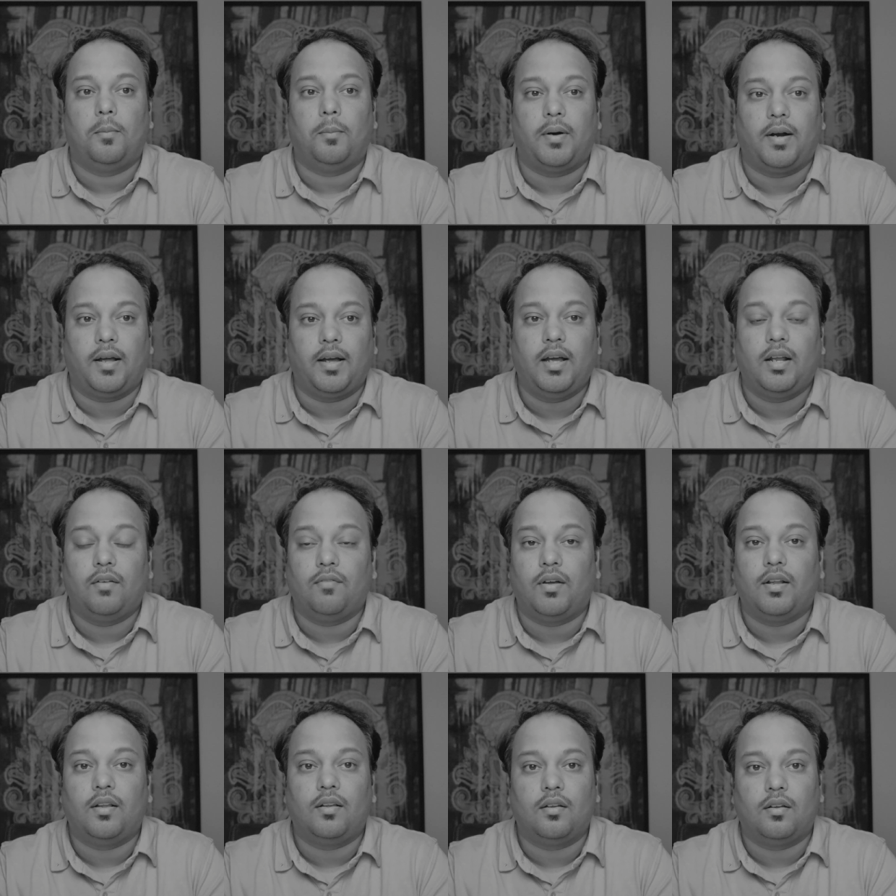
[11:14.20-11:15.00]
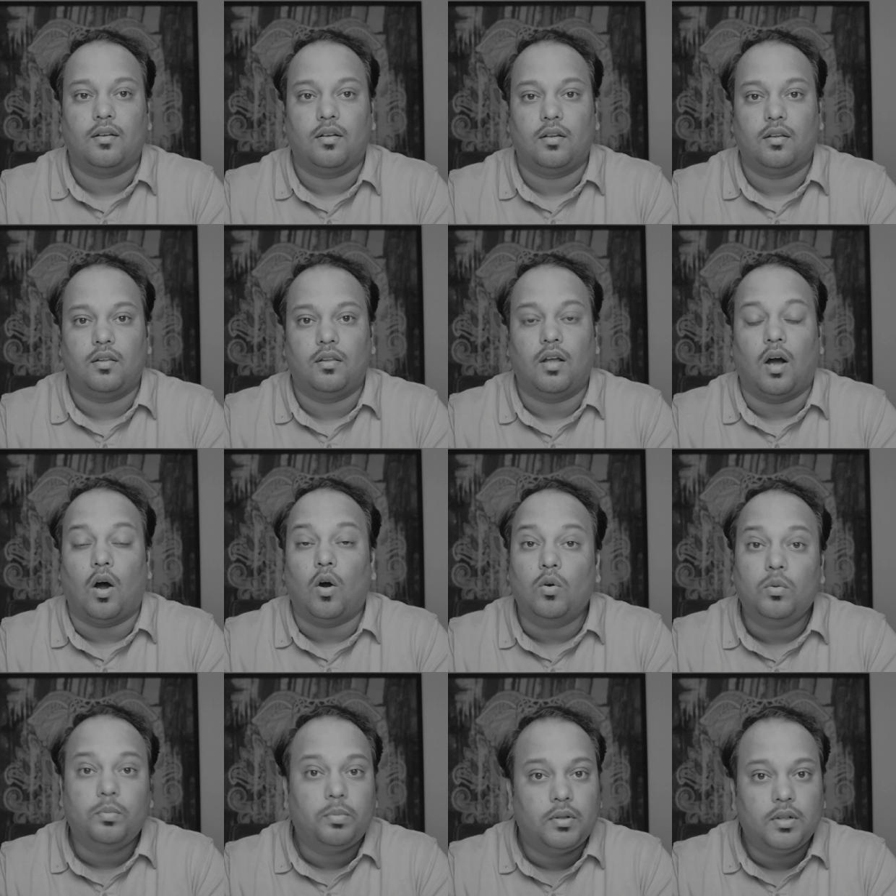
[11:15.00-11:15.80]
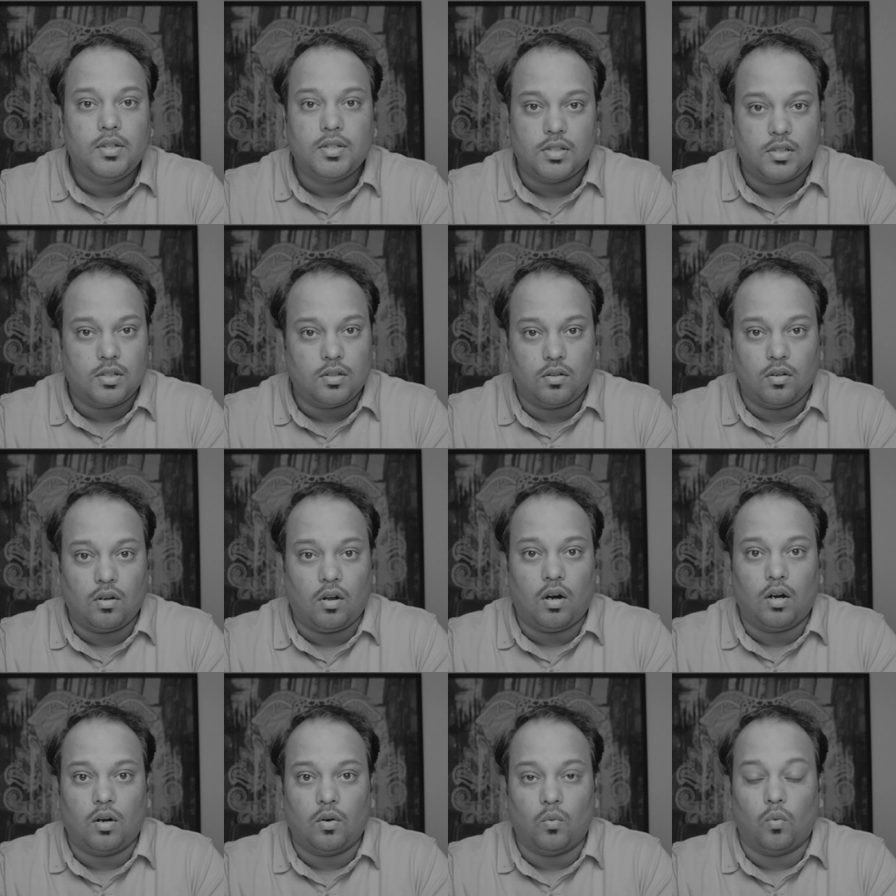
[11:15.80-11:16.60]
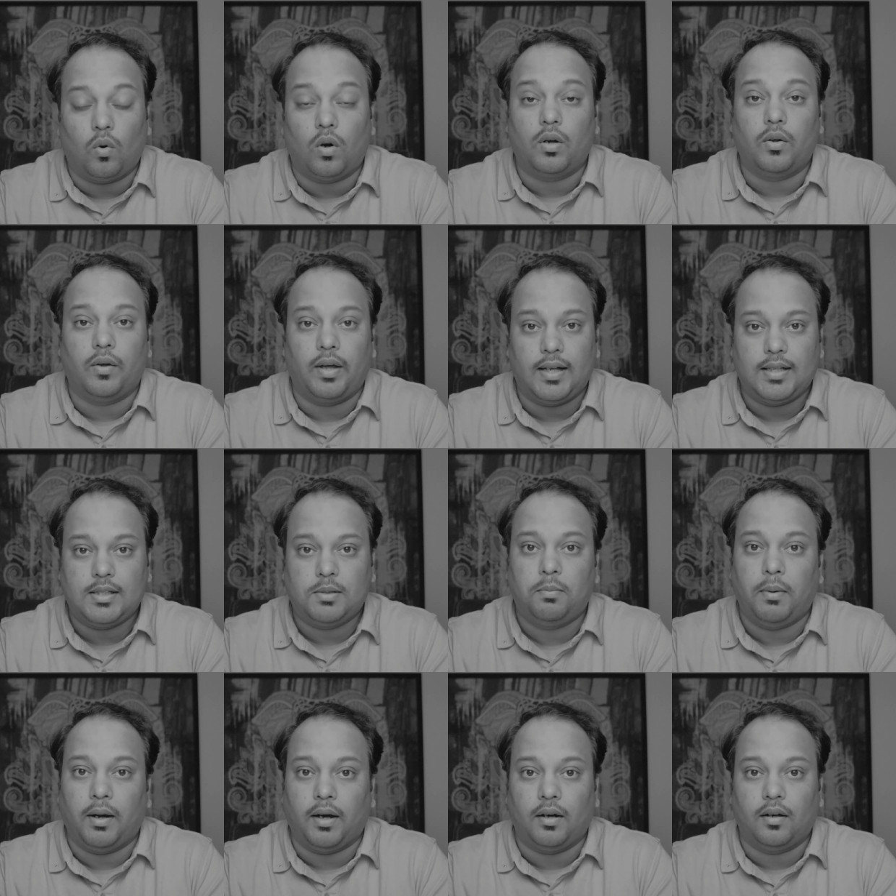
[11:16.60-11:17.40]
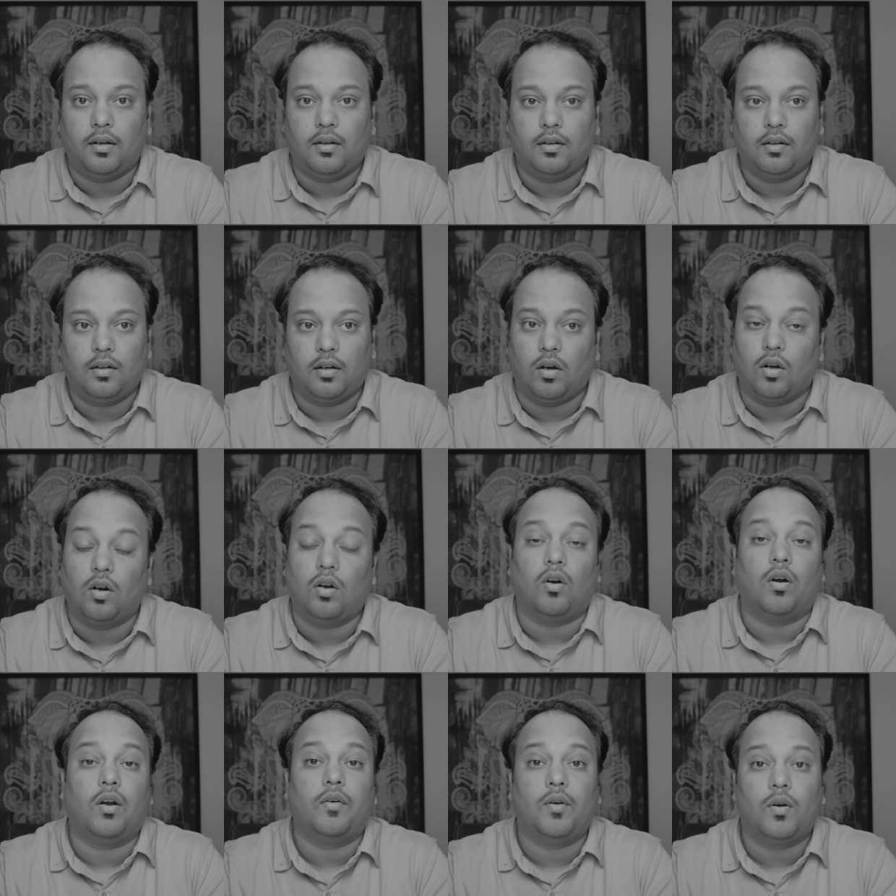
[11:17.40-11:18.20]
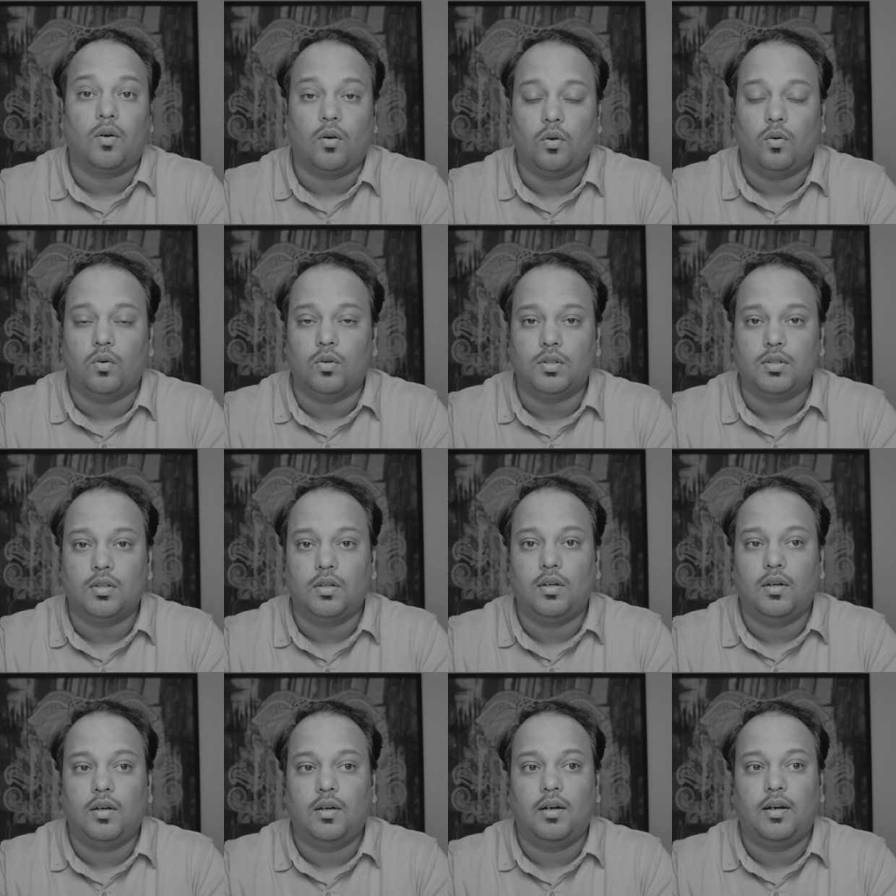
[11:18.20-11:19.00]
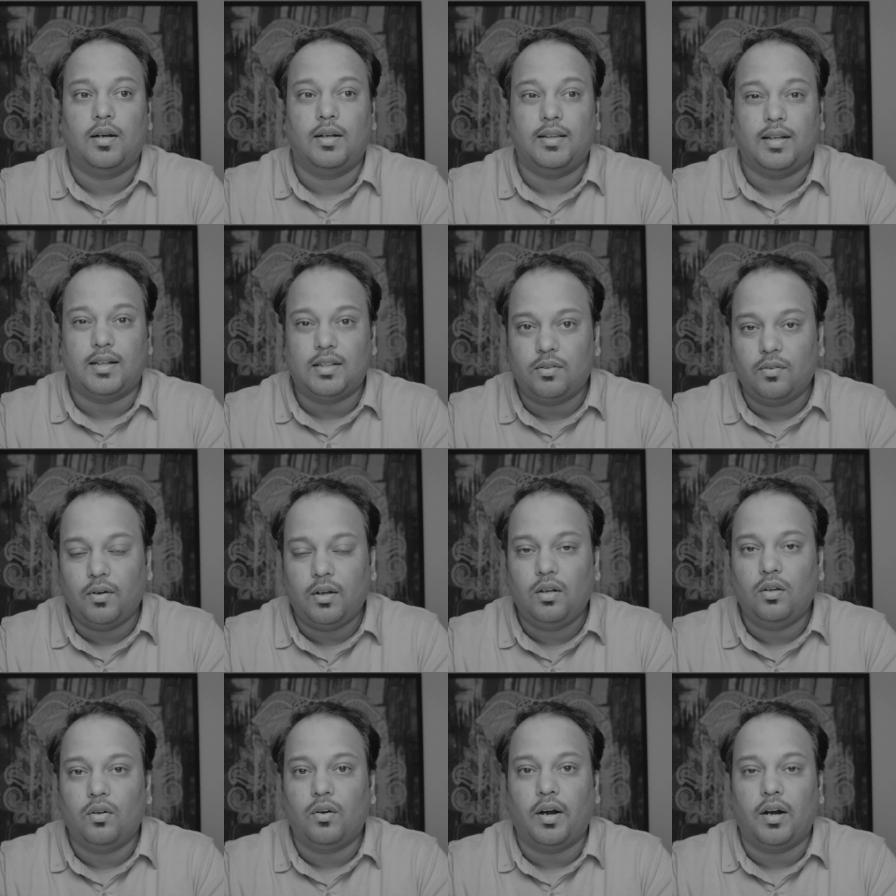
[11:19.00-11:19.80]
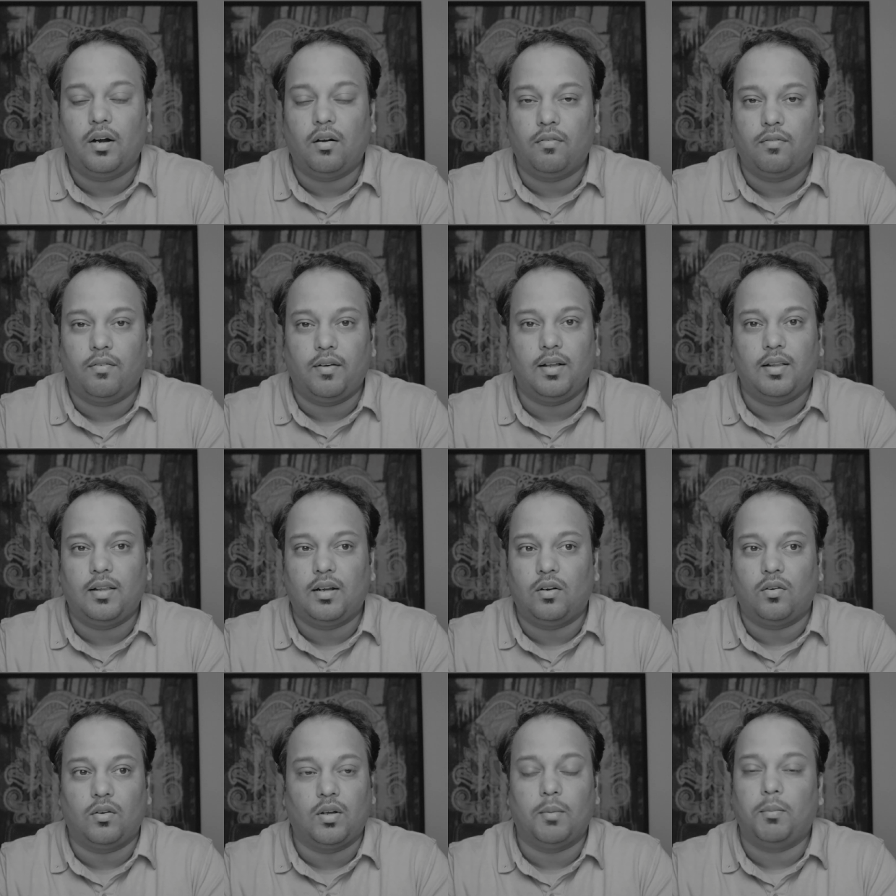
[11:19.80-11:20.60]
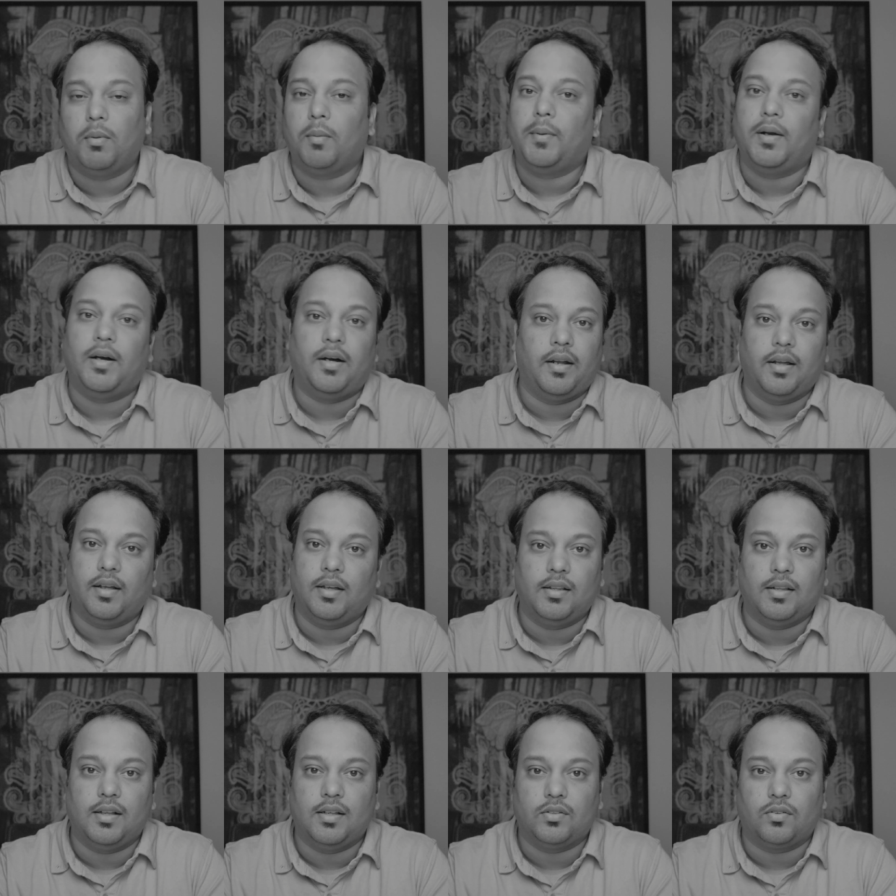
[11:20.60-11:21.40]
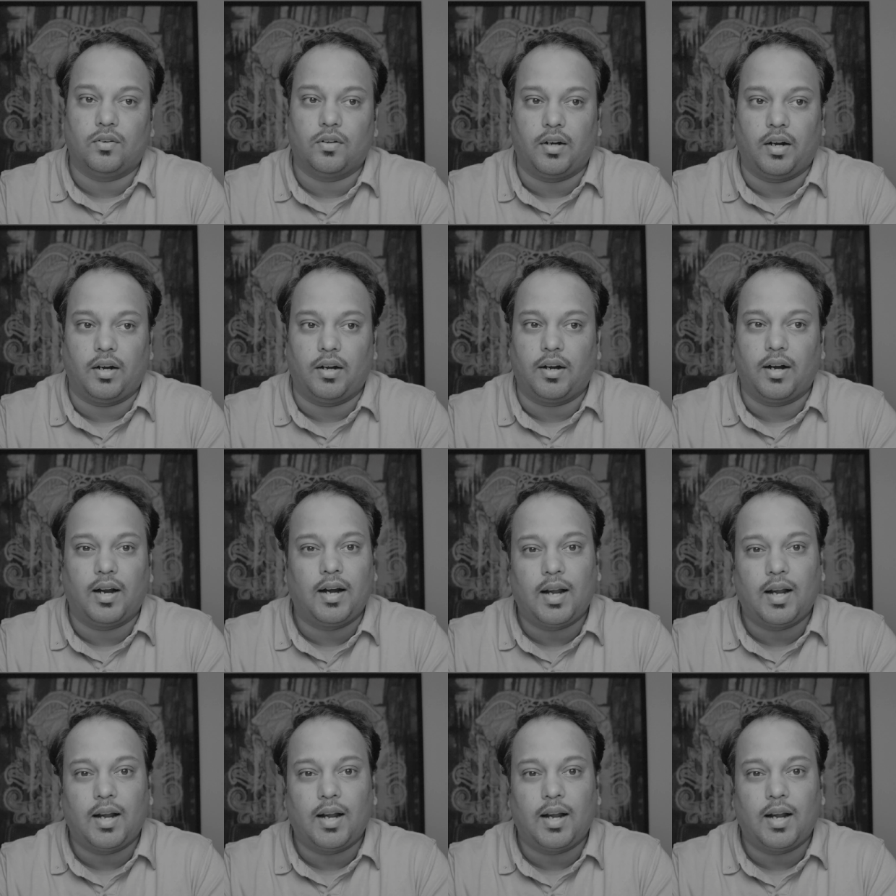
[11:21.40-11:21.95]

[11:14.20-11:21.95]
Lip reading: But again, when the output is not what you expect or not even close, that's when you kind of feel that, okay, people are taking things for granted.